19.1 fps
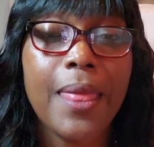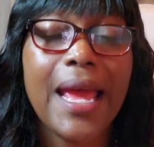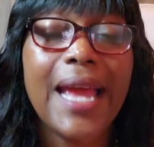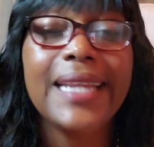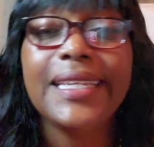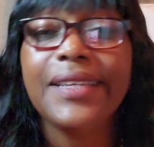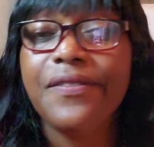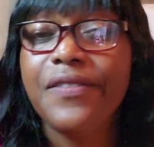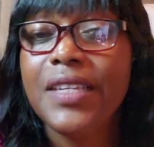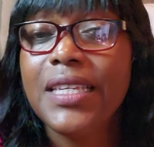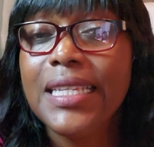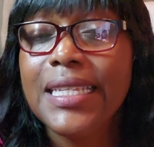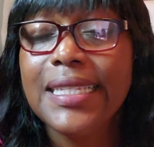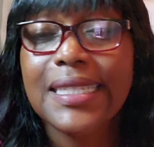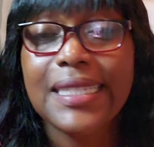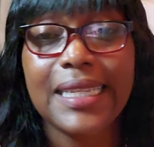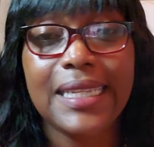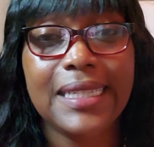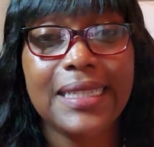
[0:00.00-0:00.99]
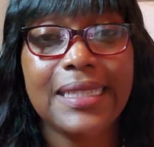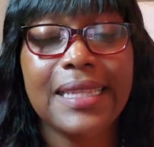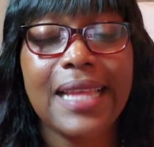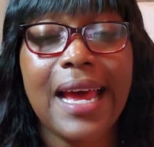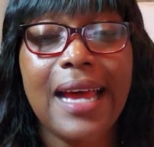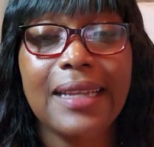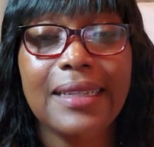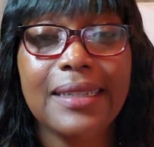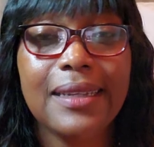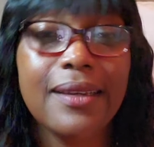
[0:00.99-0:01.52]
And if he says
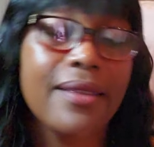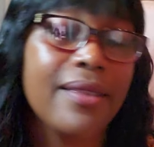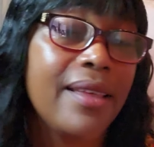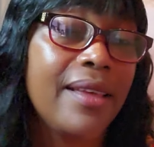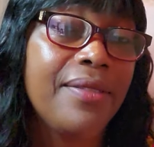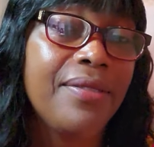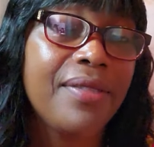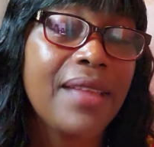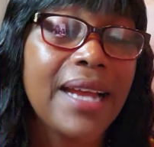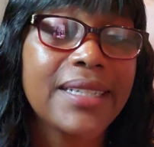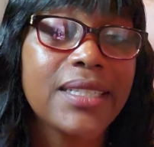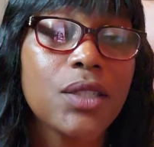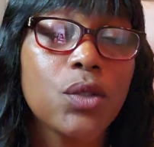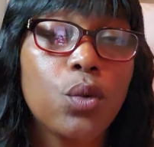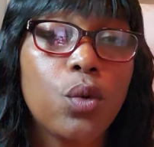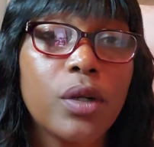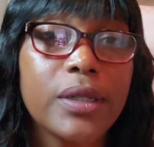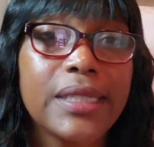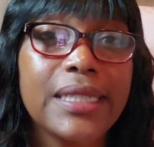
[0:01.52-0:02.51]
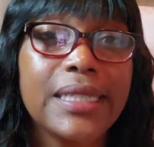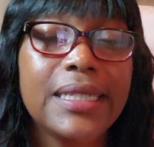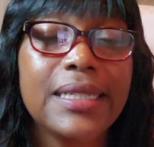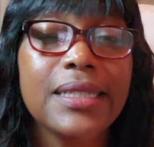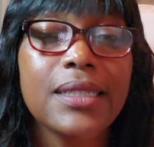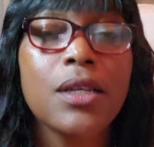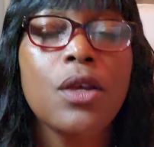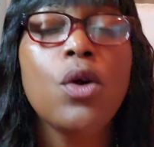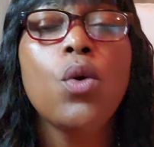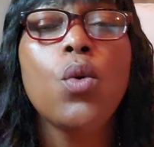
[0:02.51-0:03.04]
that, then that is what it
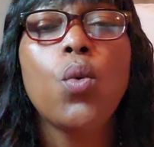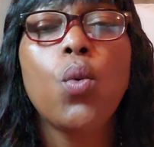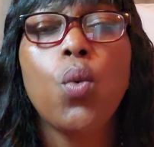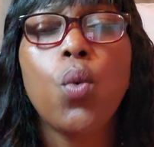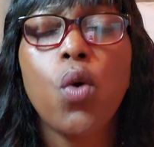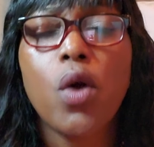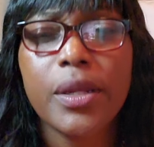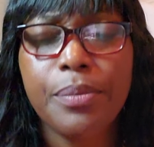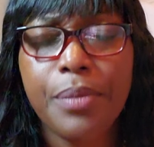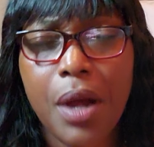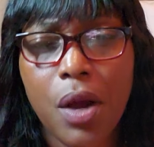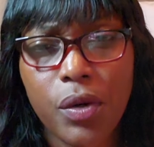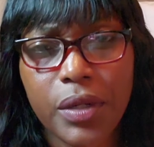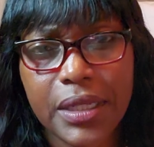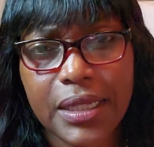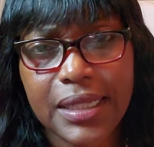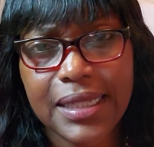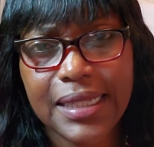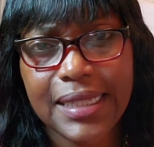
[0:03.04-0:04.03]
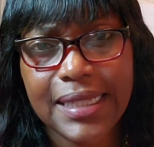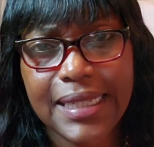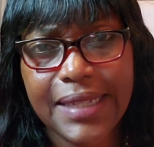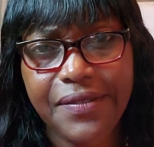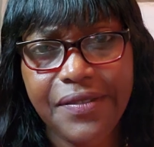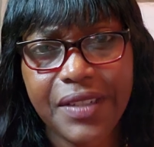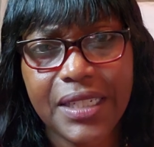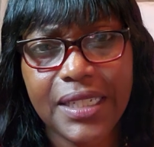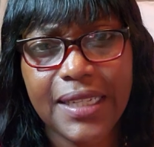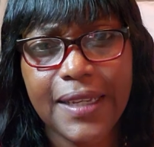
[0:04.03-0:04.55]
is. What about his
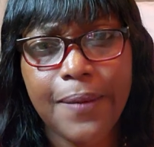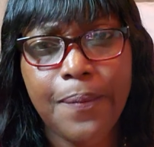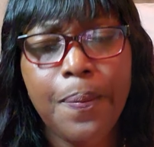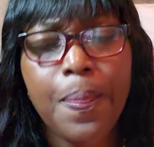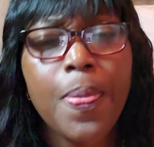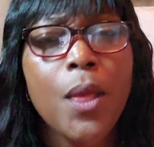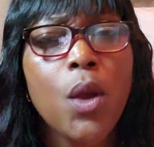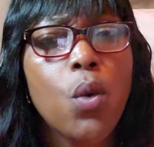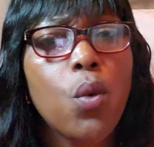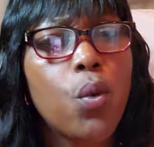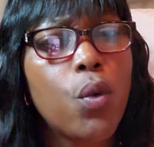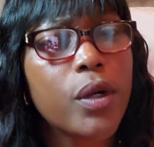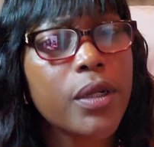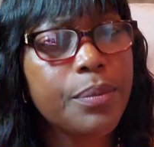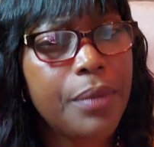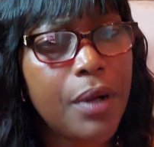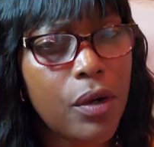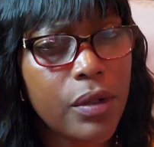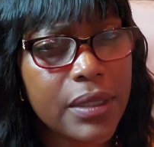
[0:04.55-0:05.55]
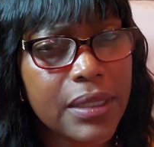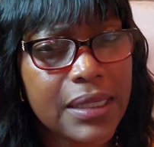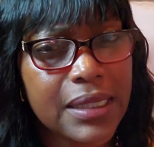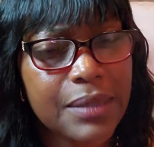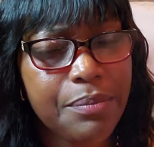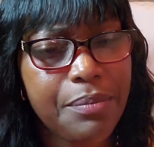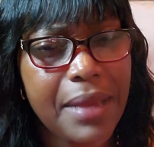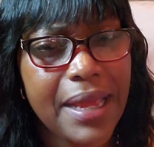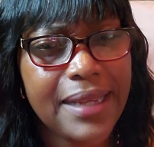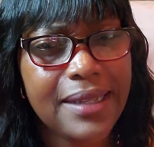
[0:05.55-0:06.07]
safety? What about
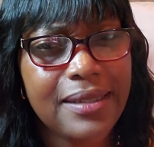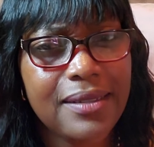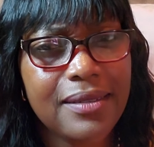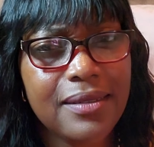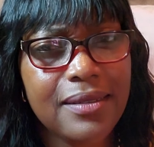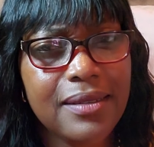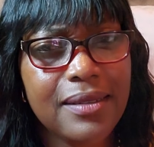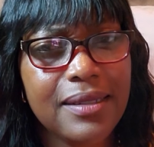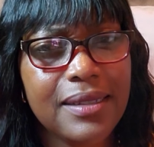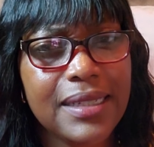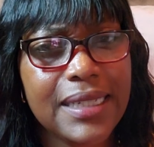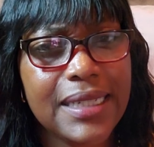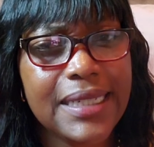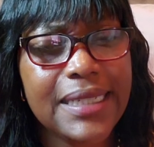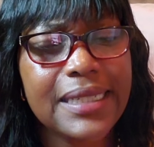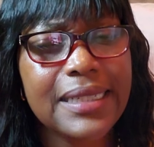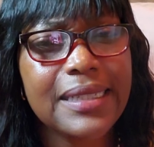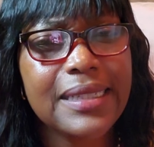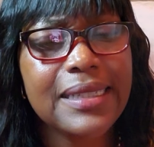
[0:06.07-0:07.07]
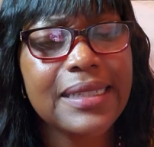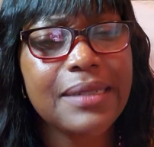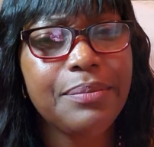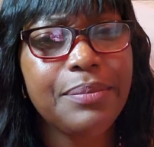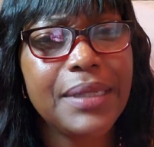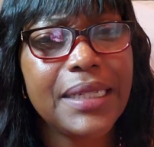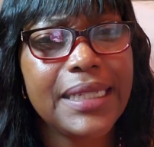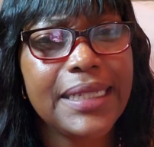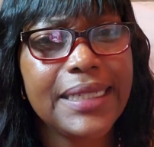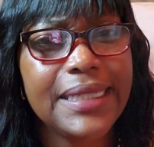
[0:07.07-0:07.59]
his mental state and
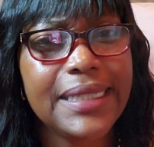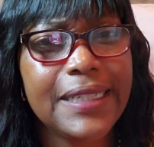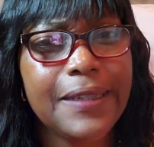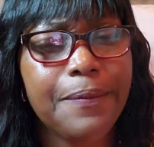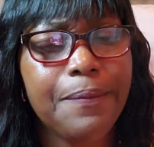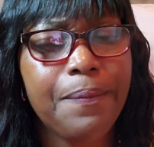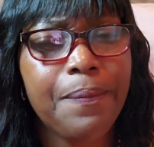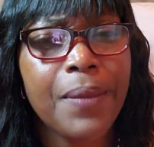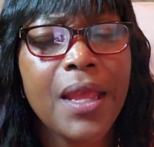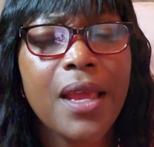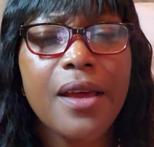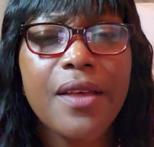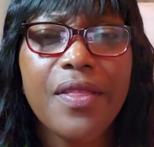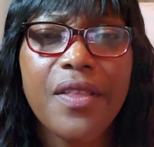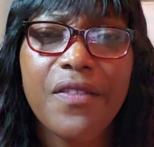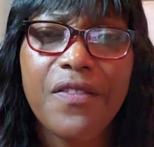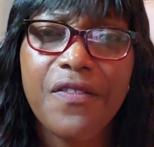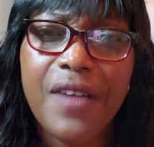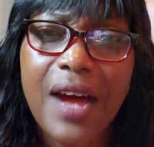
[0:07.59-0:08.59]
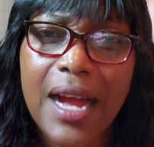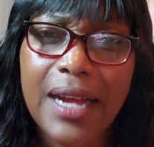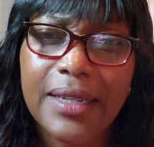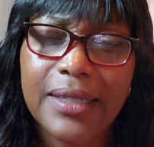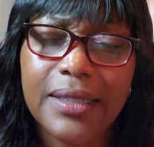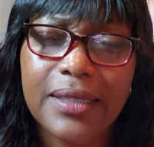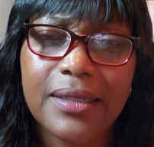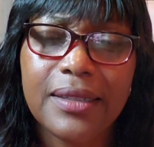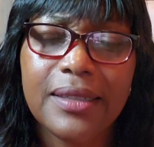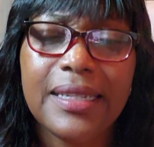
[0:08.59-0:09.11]
stability? The
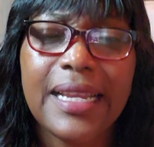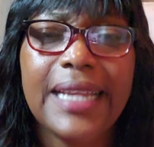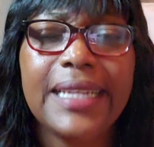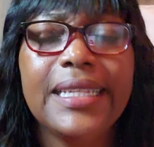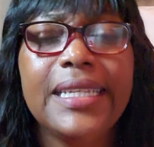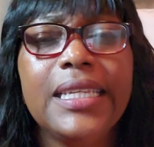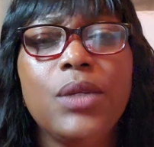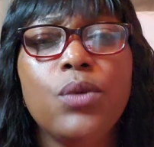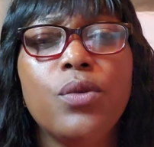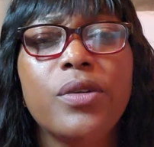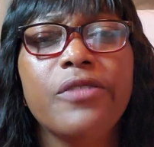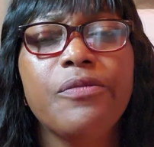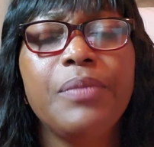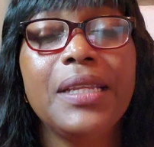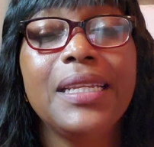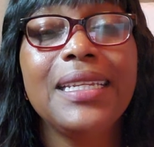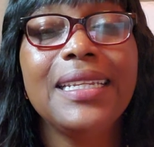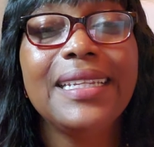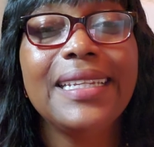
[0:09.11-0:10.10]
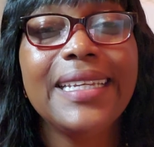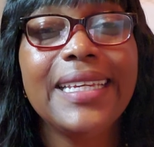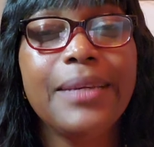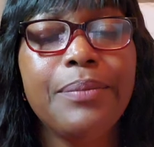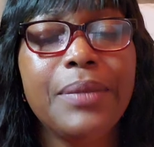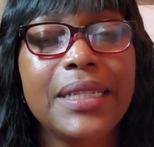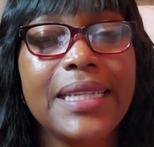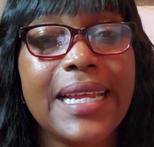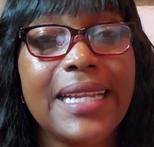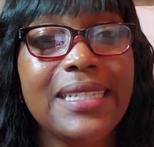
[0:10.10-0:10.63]
fact that he would have been
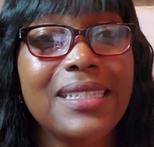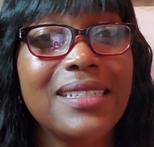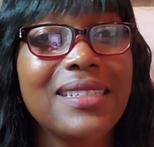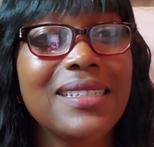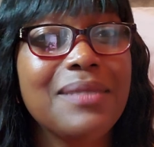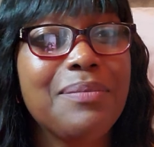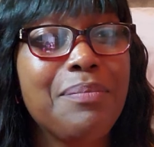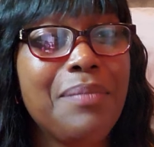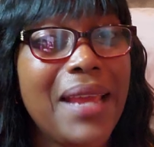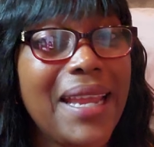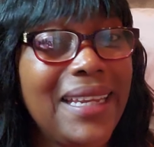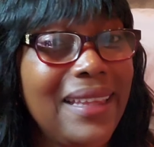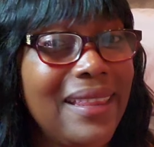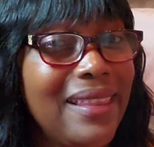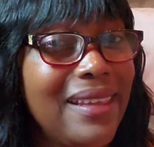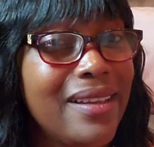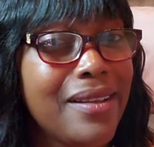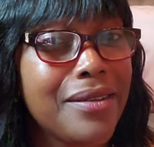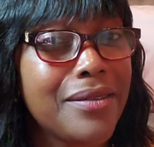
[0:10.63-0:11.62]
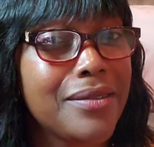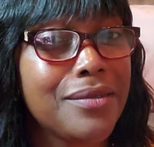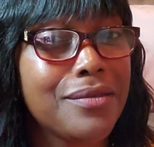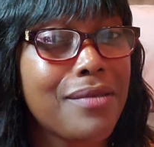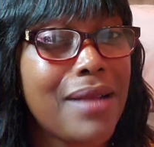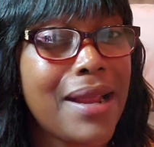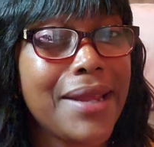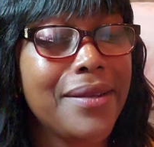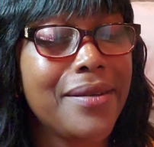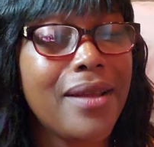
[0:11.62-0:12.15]
labeled as many
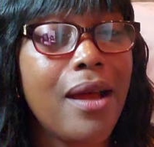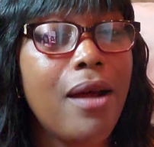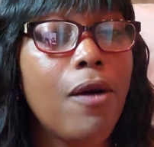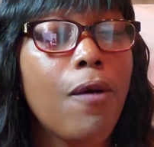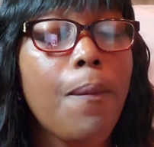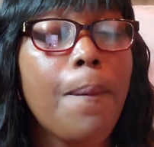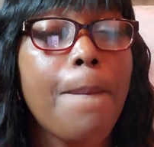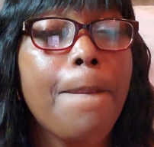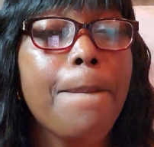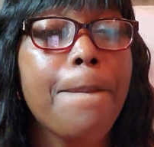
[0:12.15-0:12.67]
things right now.